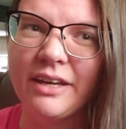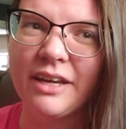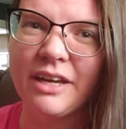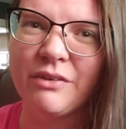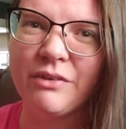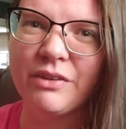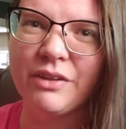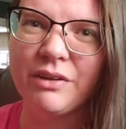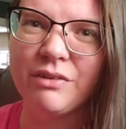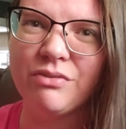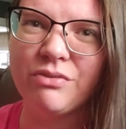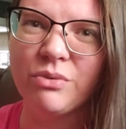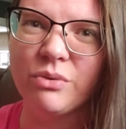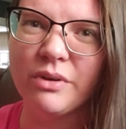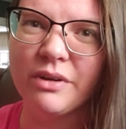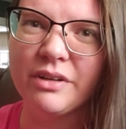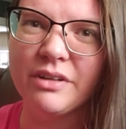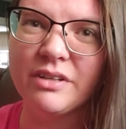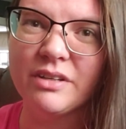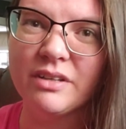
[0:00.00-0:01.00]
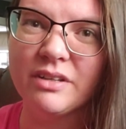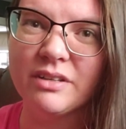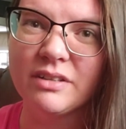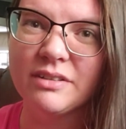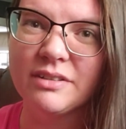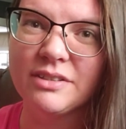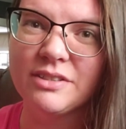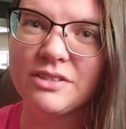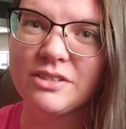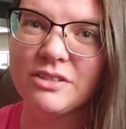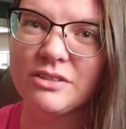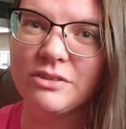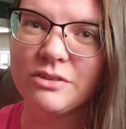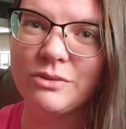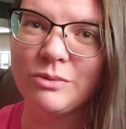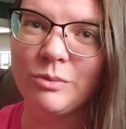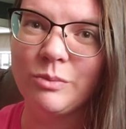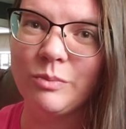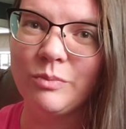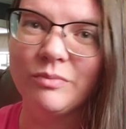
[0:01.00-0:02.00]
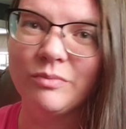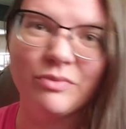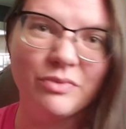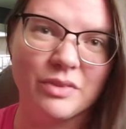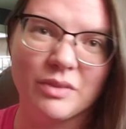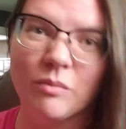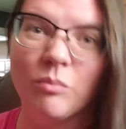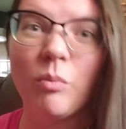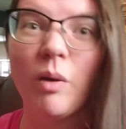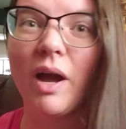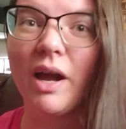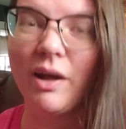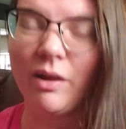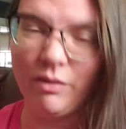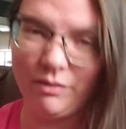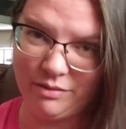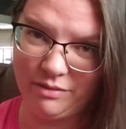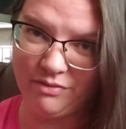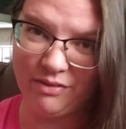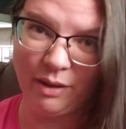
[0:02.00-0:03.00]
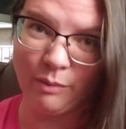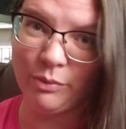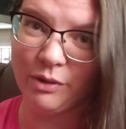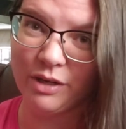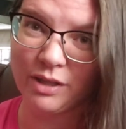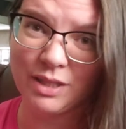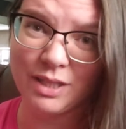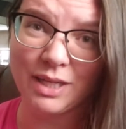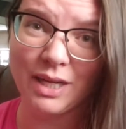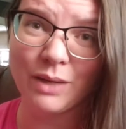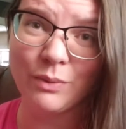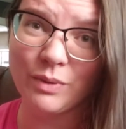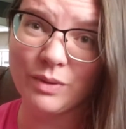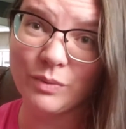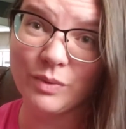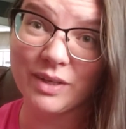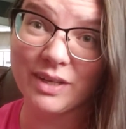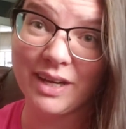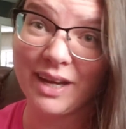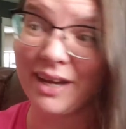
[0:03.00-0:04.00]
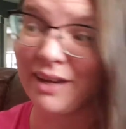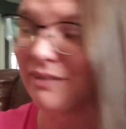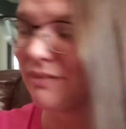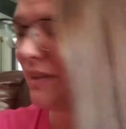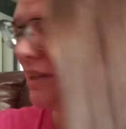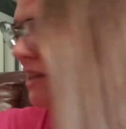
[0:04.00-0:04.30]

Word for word: I can't really afford to buy all of the fabric that I would want to have.